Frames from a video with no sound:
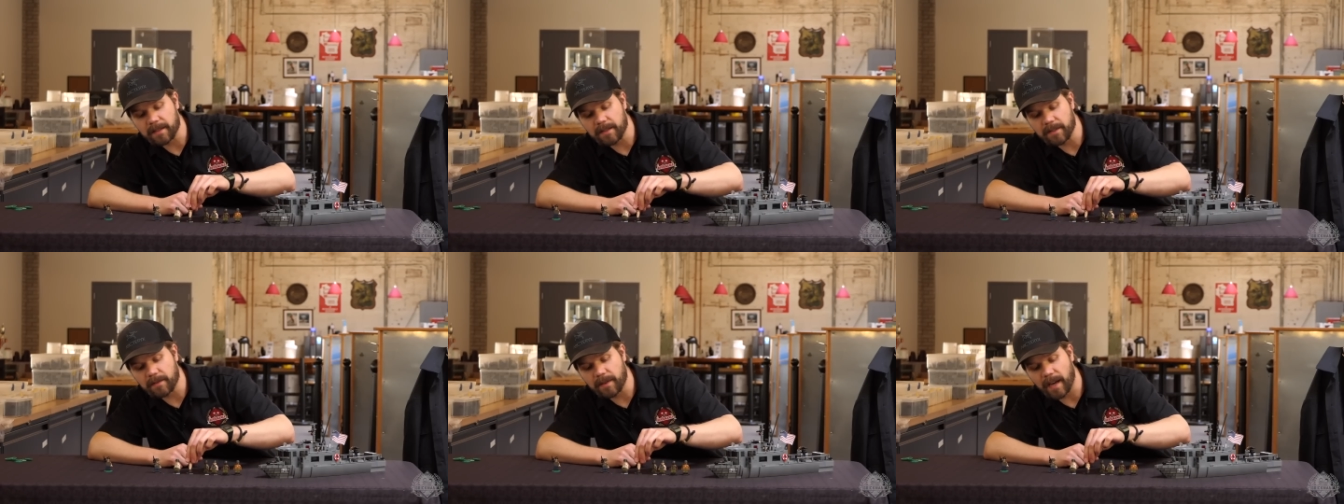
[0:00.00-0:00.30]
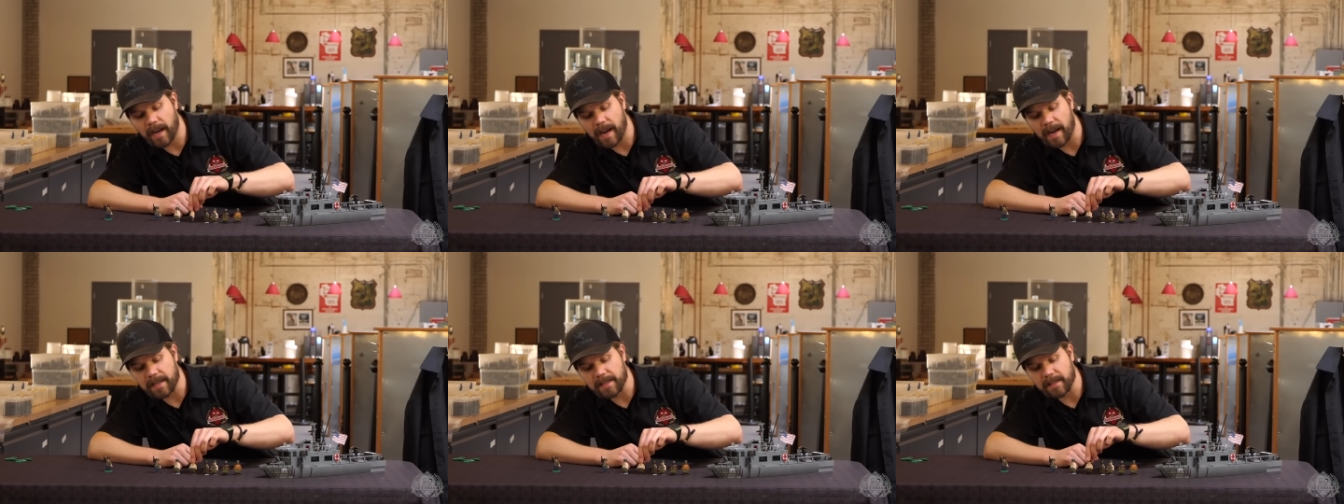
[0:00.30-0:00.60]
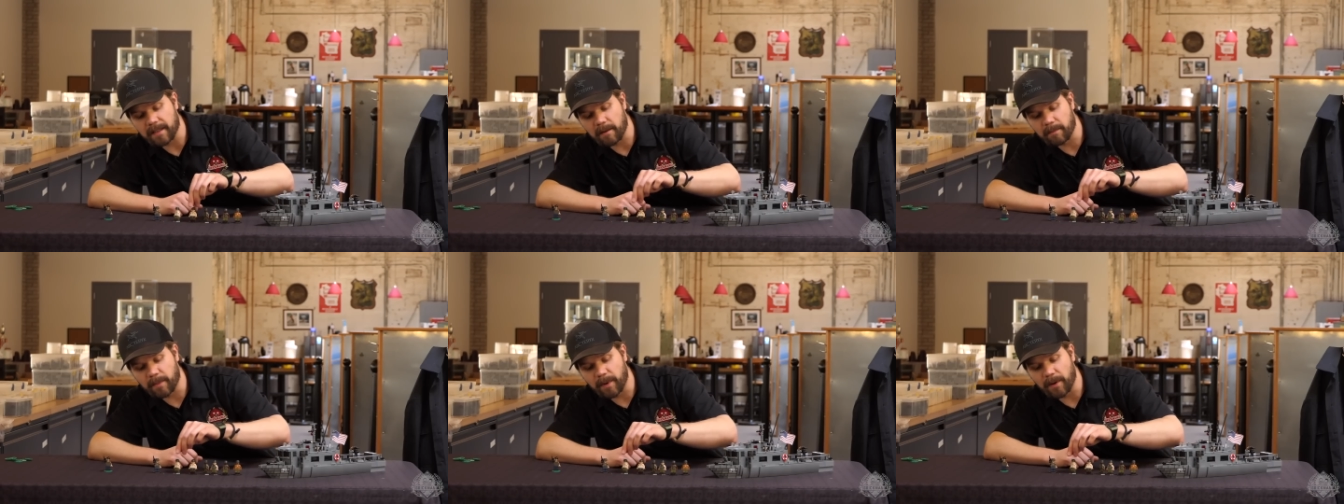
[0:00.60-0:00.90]
two guys,
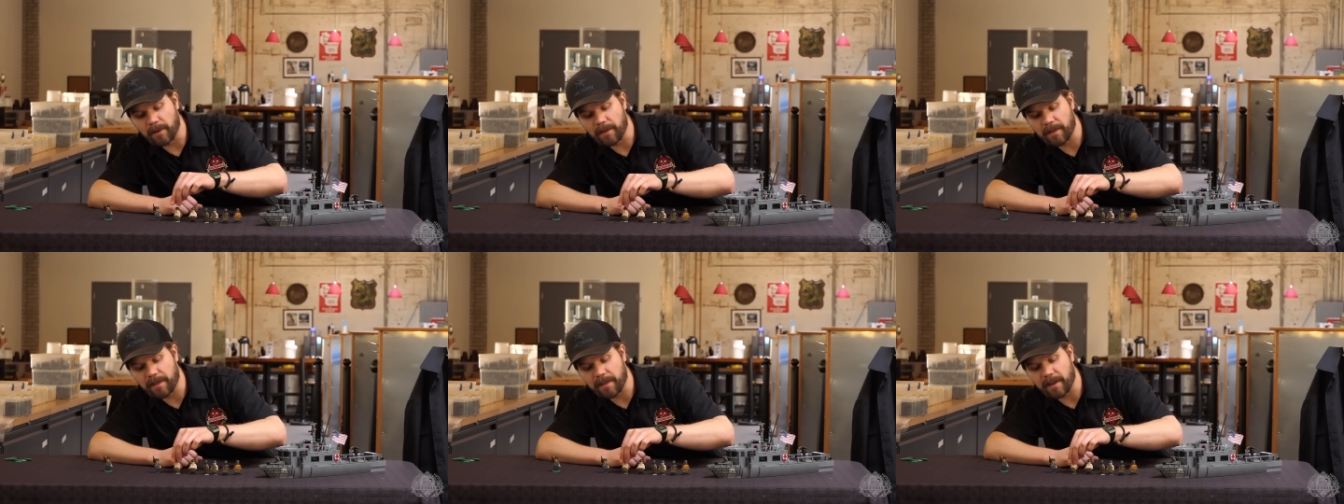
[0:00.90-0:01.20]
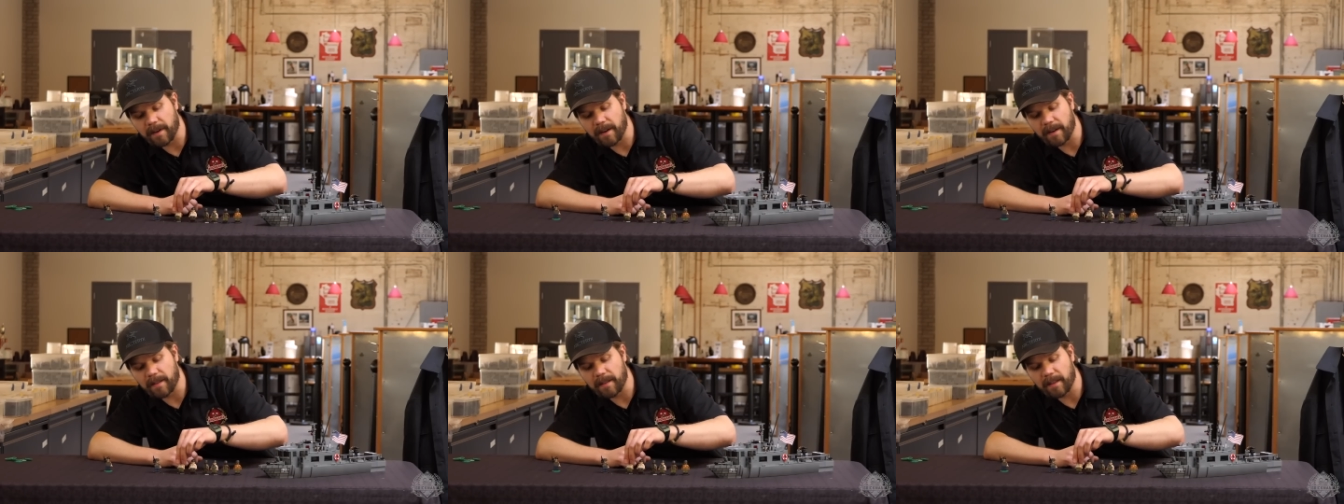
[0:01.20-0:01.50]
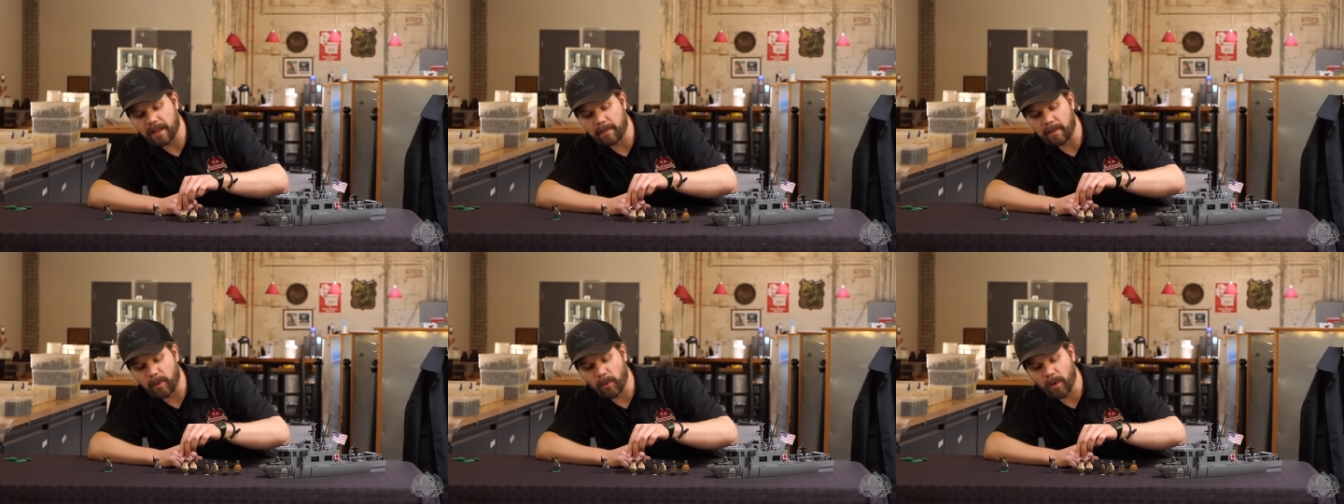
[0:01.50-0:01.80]
and they're both uh,
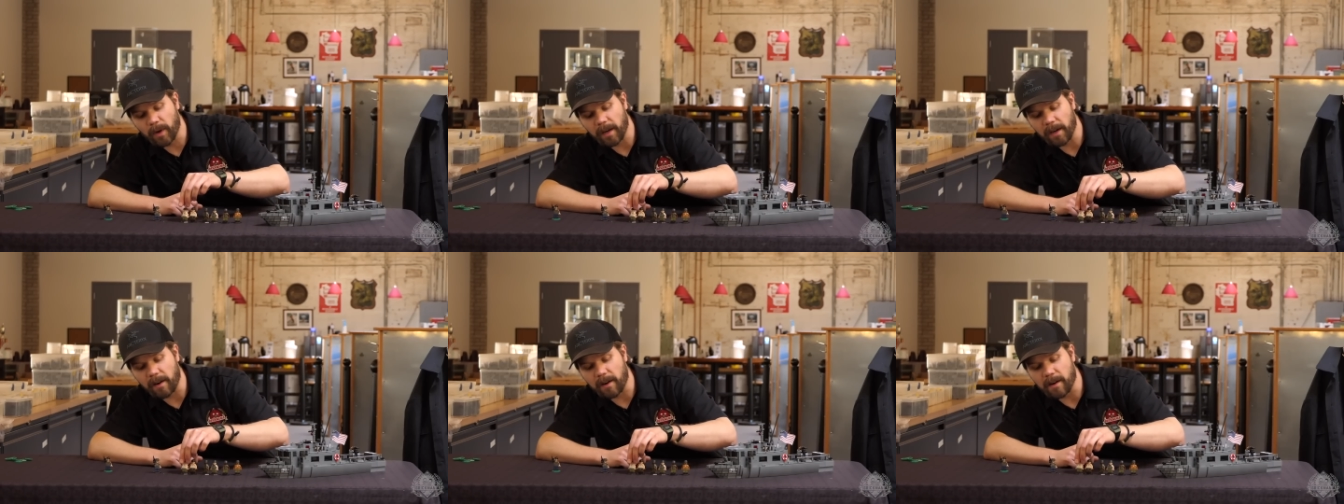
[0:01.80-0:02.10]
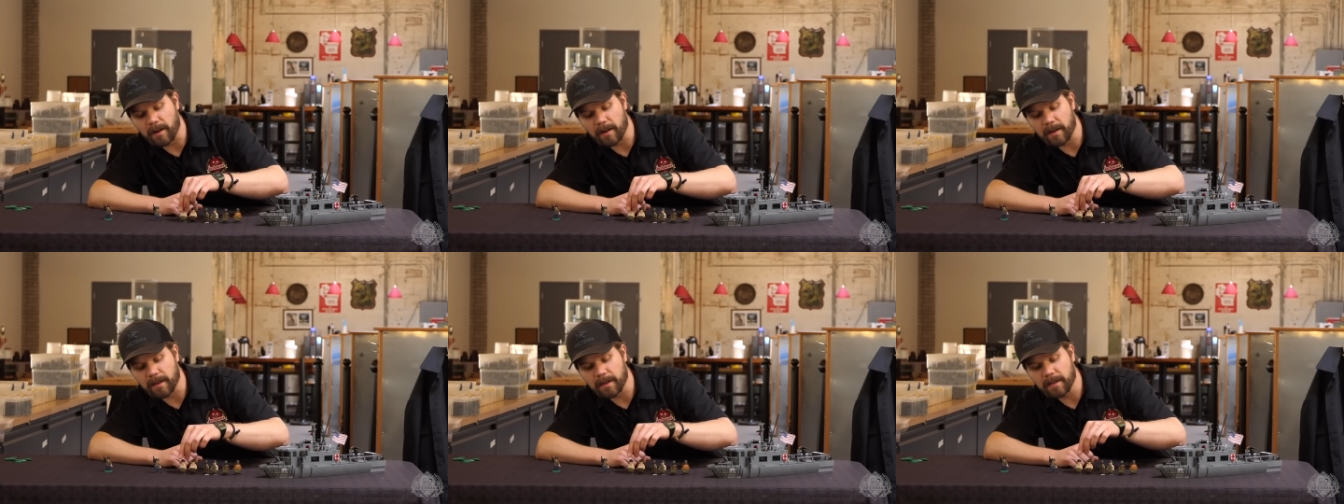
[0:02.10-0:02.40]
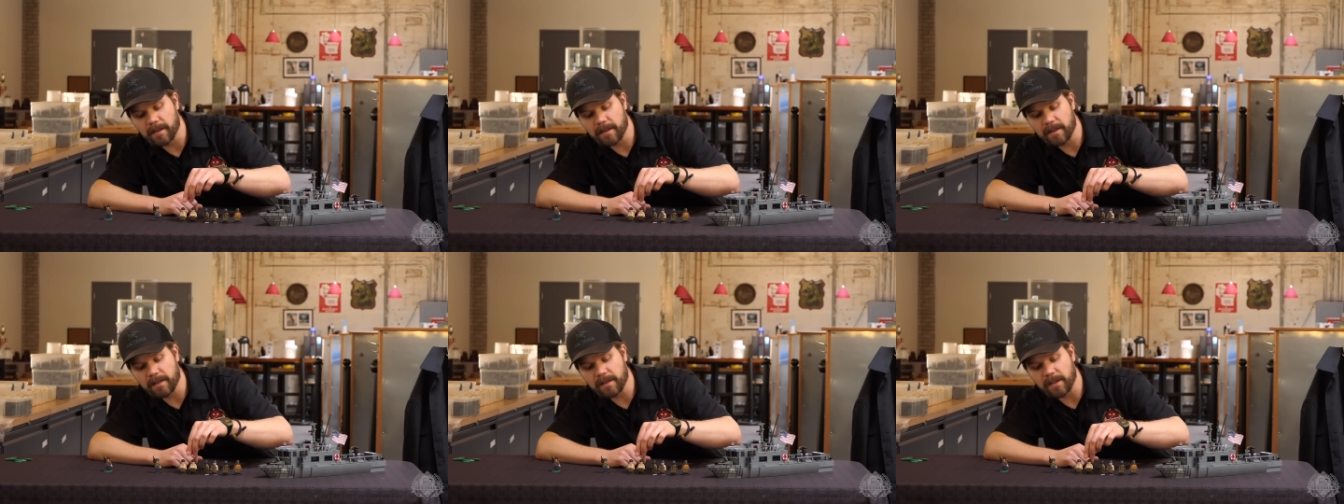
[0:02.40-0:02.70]
they've been working hard,